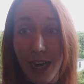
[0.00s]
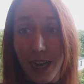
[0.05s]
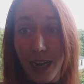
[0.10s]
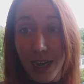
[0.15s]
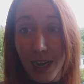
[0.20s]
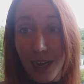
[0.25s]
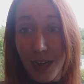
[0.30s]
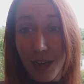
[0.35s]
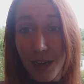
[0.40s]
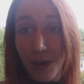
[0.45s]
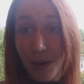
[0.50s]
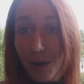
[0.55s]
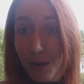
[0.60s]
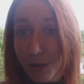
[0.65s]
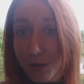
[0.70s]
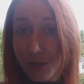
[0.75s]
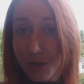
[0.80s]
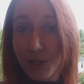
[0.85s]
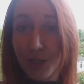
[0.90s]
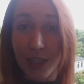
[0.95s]

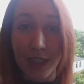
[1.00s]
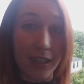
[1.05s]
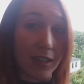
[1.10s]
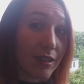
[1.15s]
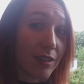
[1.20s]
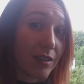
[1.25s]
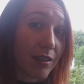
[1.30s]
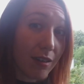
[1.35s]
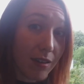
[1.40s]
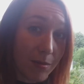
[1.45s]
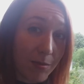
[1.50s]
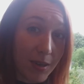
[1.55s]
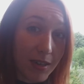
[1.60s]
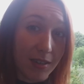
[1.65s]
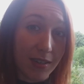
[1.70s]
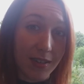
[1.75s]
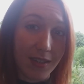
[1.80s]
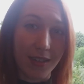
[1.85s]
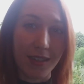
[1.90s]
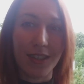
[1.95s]
also in
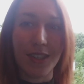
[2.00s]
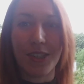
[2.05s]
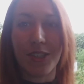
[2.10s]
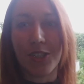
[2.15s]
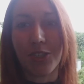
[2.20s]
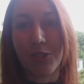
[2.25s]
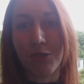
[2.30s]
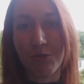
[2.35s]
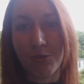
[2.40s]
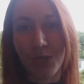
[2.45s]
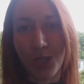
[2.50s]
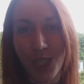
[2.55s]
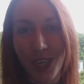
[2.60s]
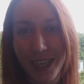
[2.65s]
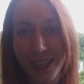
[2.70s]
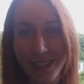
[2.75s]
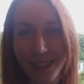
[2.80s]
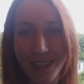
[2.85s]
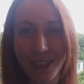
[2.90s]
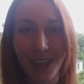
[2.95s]
comments. So
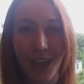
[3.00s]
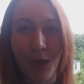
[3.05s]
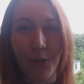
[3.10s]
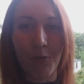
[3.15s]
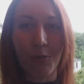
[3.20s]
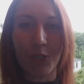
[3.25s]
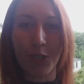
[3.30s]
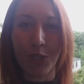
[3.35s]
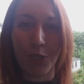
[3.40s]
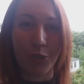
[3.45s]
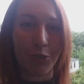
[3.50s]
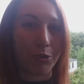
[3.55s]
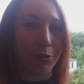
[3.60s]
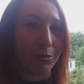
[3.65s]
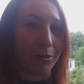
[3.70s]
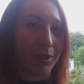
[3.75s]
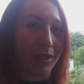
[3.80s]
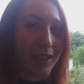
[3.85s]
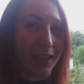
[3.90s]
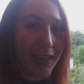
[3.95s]
check it. I wish you
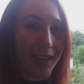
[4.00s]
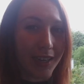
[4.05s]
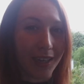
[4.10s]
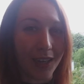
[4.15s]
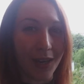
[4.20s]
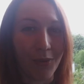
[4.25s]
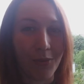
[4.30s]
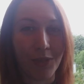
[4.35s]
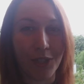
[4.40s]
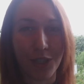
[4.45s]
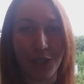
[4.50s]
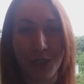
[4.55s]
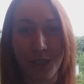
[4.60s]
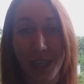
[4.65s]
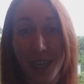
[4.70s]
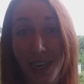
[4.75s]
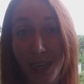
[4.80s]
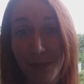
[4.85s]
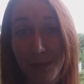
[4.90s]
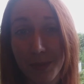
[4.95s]
good luck, I wish you
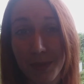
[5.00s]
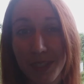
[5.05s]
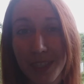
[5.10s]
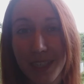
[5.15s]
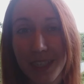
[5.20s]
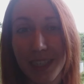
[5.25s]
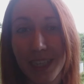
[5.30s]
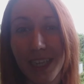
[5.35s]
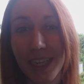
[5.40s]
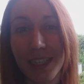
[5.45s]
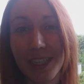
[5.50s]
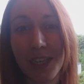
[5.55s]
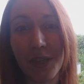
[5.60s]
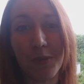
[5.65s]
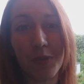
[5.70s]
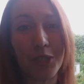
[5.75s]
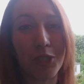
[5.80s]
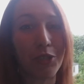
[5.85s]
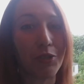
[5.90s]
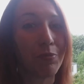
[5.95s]
happiness, and I
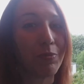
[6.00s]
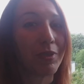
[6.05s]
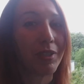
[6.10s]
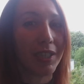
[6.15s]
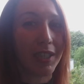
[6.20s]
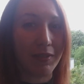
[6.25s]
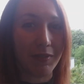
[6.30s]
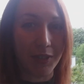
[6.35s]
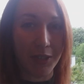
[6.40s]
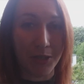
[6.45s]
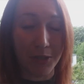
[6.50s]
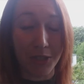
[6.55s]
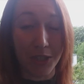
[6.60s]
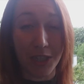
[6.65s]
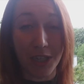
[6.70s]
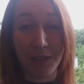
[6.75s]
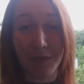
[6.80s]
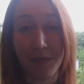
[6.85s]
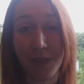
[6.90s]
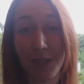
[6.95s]
wish you believe in
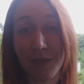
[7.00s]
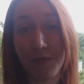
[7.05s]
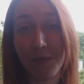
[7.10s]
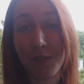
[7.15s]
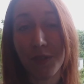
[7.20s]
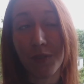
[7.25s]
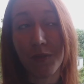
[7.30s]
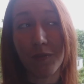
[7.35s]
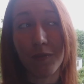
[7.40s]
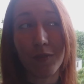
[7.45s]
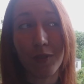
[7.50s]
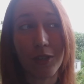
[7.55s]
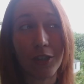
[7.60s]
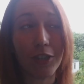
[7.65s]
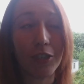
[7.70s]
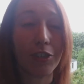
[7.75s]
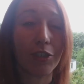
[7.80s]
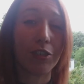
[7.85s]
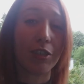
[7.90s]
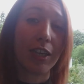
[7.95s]
yourself. If you
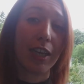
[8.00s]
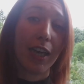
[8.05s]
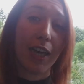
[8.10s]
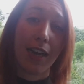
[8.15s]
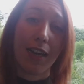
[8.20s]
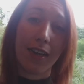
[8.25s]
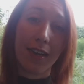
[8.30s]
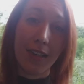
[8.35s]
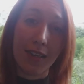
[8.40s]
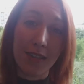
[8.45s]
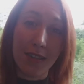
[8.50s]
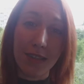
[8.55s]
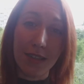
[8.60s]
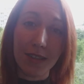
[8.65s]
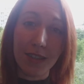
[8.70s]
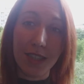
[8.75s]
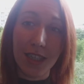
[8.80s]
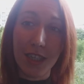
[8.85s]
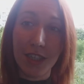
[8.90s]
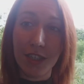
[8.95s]
want a
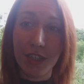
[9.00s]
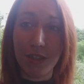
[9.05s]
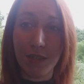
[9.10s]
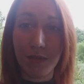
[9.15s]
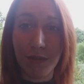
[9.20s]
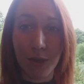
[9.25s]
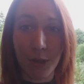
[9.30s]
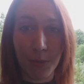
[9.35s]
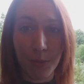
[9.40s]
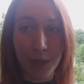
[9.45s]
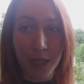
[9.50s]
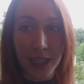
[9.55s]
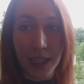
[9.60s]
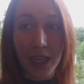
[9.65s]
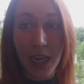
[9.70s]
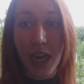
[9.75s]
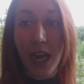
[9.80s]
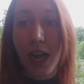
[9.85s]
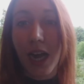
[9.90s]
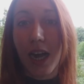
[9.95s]
consultation from
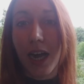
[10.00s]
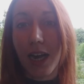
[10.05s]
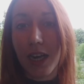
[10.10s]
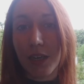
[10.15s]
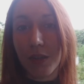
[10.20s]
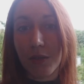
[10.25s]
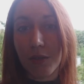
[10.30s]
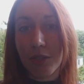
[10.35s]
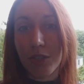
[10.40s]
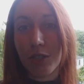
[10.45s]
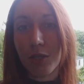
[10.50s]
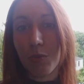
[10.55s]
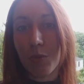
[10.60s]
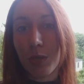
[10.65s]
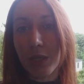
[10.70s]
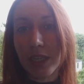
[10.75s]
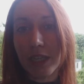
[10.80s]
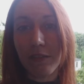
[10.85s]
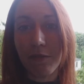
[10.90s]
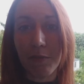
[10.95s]
me, I also
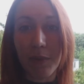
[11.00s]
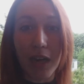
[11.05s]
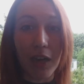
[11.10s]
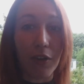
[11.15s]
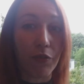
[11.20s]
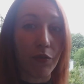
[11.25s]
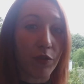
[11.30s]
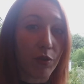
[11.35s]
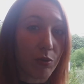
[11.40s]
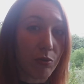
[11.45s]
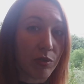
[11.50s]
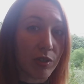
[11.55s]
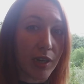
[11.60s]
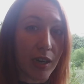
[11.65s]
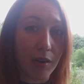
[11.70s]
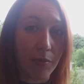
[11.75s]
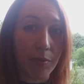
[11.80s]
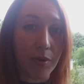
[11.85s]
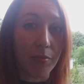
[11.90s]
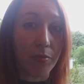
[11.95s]
believe my phone
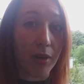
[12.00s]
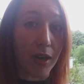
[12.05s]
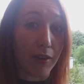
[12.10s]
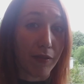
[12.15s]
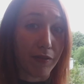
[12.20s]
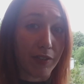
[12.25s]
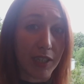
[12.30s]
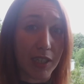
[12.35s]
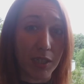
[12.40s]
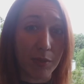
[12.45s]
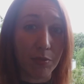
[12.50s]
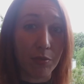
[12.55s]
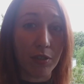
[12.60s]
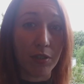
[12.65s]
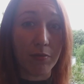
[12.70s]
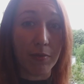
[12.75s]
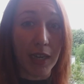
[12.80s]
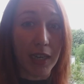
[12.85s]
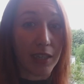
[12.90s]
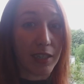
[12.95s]
number, my Facebook,
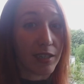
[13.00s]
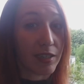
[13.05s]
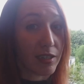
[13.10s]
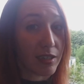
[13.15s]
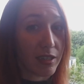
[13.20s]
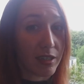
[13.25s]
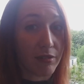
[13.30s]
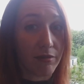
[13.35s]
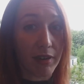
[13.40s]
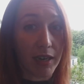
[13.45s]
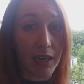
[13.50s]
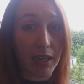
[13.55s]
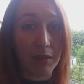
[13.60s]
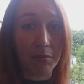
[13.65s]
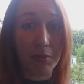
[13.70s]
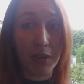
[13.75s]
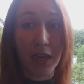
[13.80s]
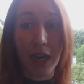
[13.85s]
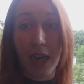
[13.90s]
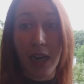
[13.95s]
my Instagram,